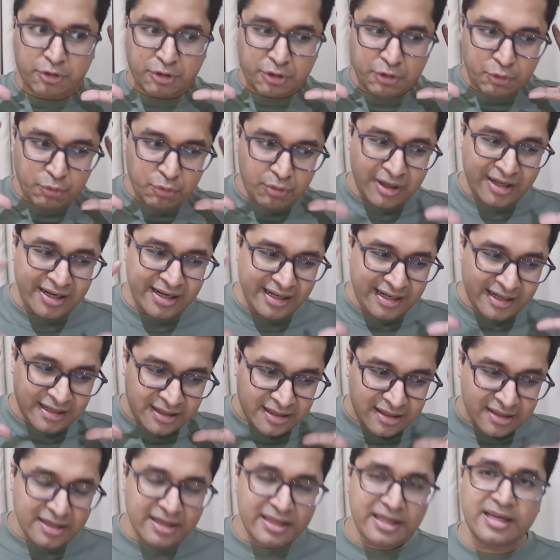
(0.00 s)
You can
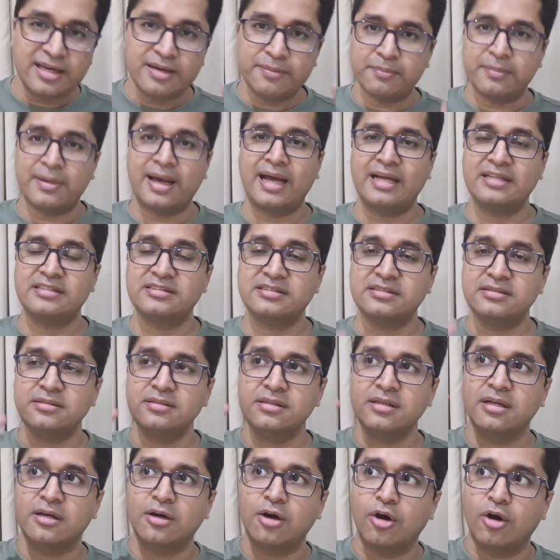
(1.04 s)
literally
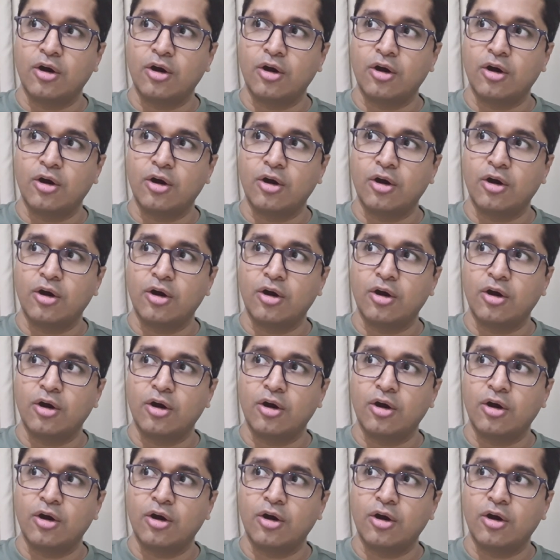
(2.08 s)
imagine